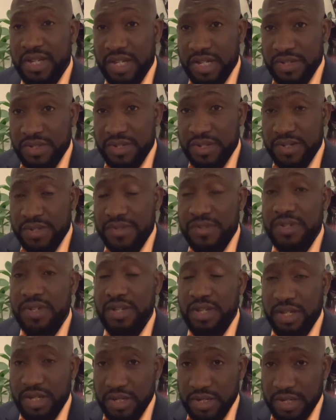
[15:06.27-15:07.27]
It is
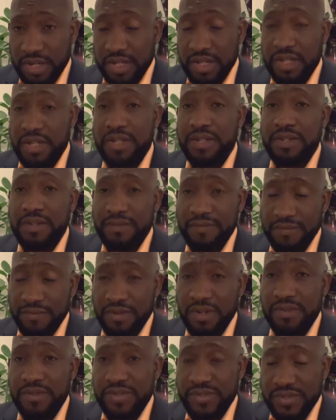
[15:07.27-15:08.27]
indeed
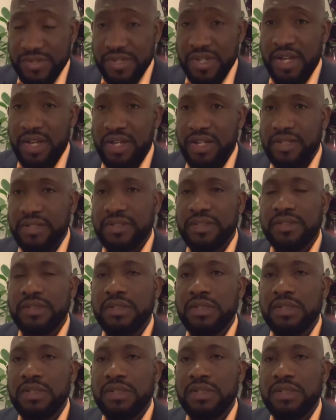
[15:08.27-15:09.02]
very sad.